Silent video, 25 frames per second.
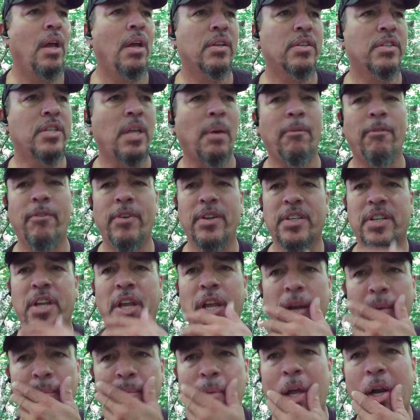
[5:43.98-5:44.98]
Some of it's
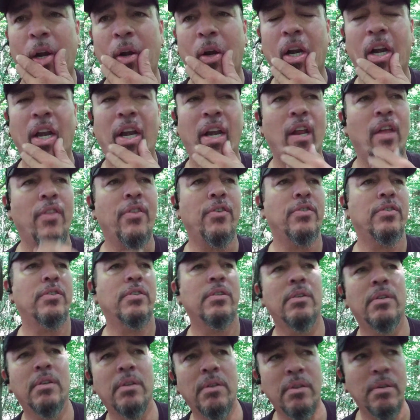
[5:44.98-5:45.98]
hidden better than the
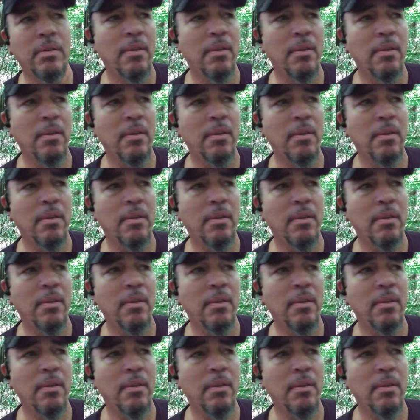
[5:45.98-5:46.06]
others.